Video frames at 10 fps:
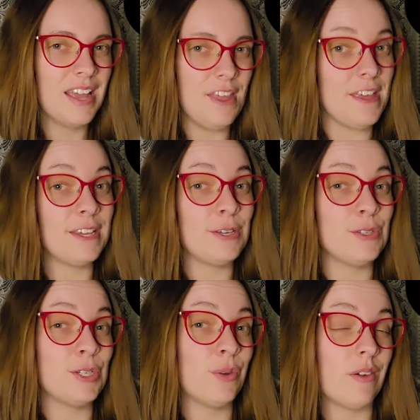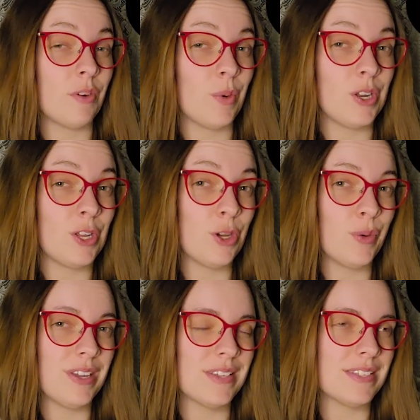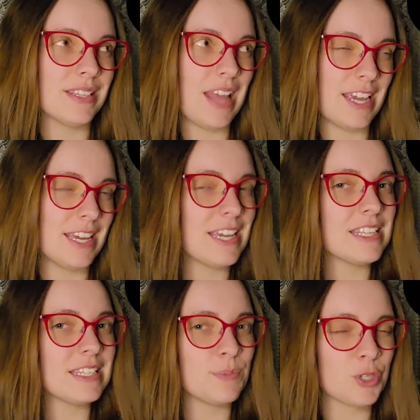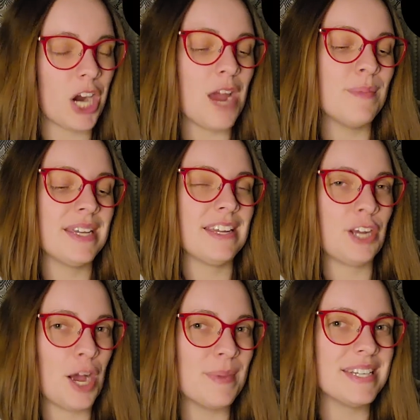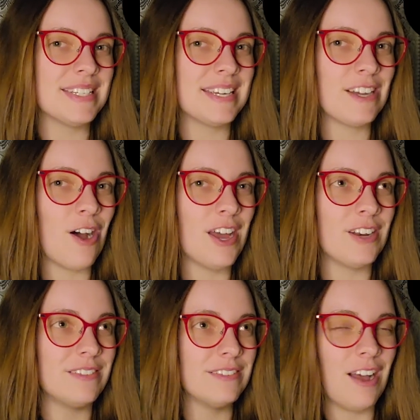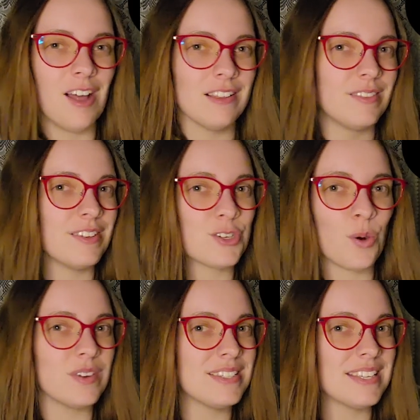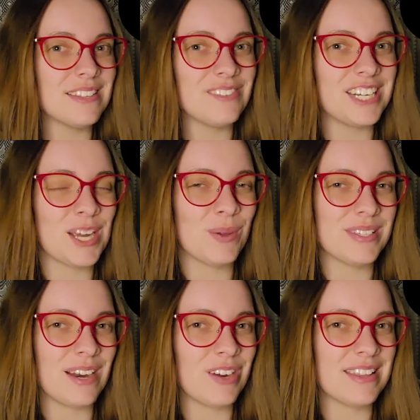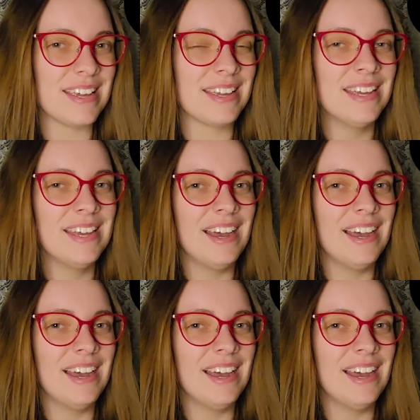Thank you to everyone who is liking and subscribing and commenting on all of the shorts and the videos and everything.